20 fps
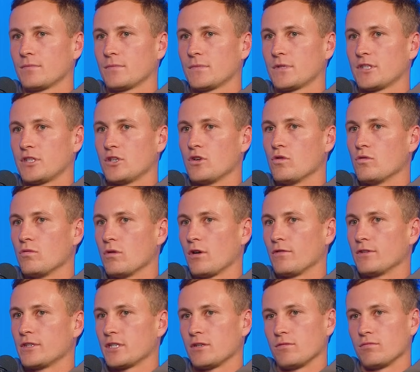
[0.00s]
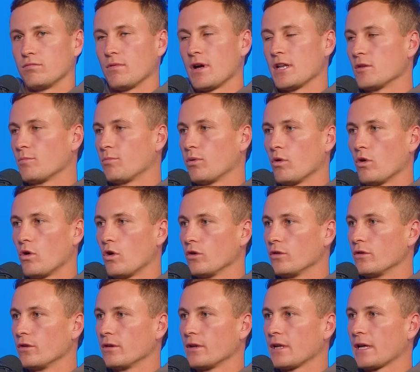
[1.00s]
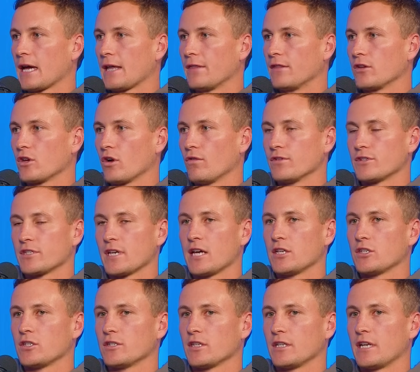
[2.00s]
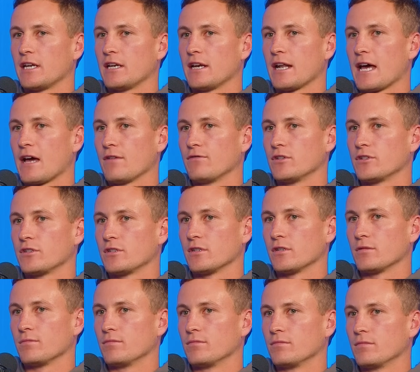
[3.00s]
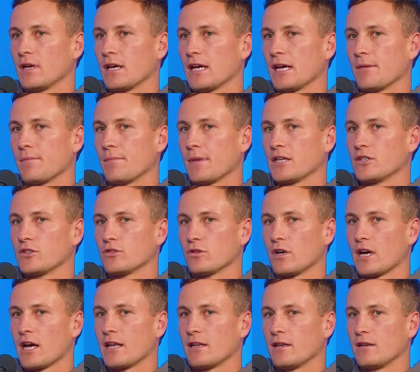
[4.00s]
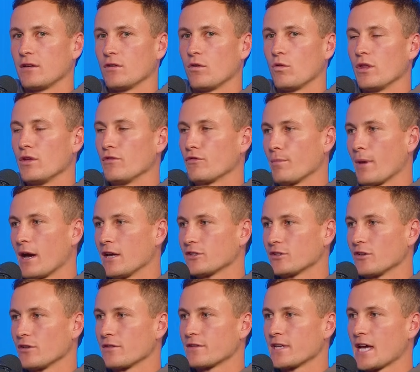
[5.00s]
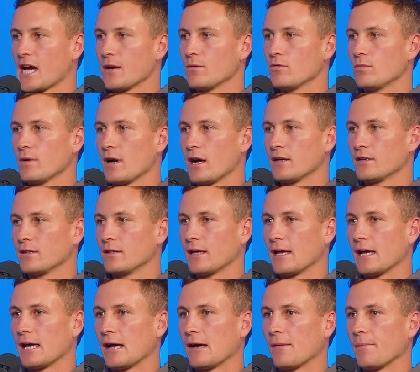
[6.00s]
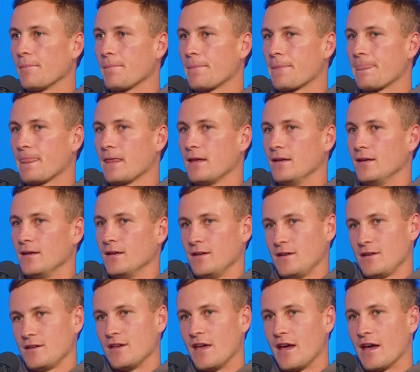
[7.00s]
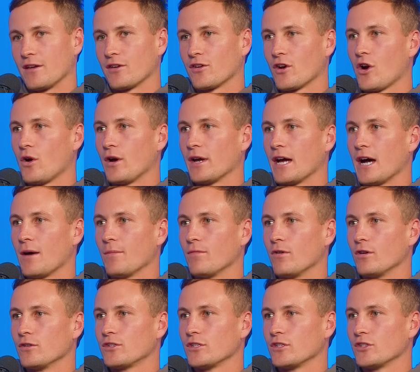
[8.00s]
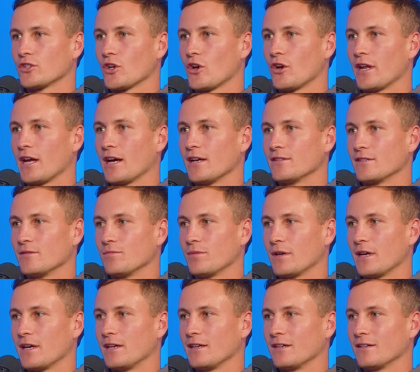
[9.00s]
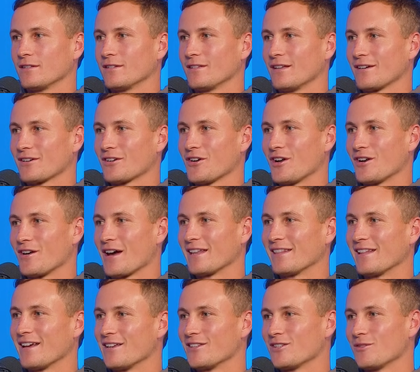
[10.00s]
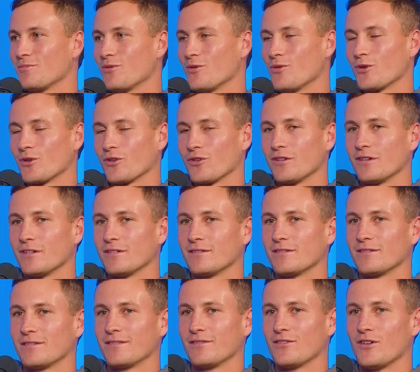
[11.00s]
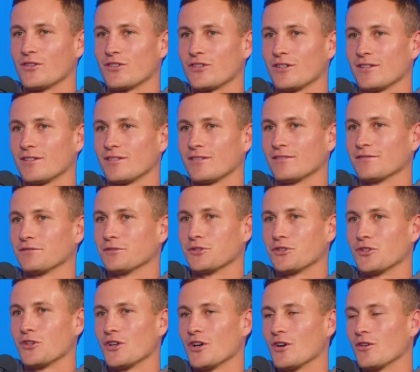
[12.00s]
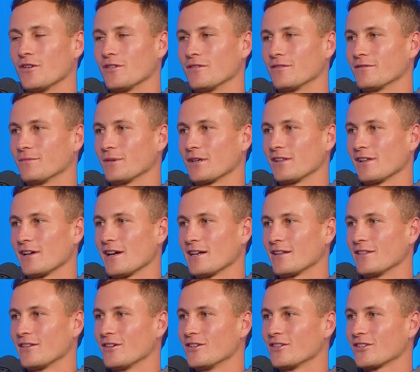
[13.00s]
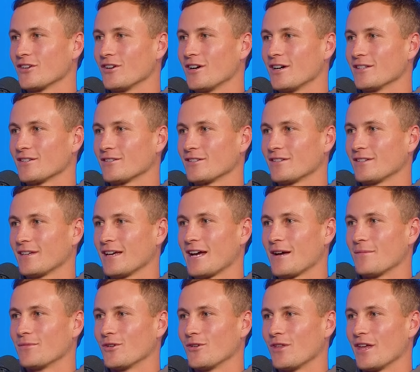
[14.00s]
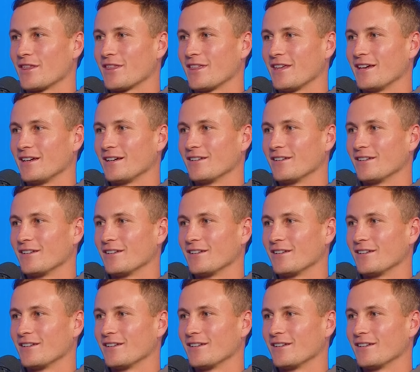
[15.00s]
still obviously went to Port and had the conversations I needed to have just to make sure I had all the information on the table. But growing up, watching showdowns and being that kind of Adelaide supporter and watching Rashudo and McLeod and those guys do their thing,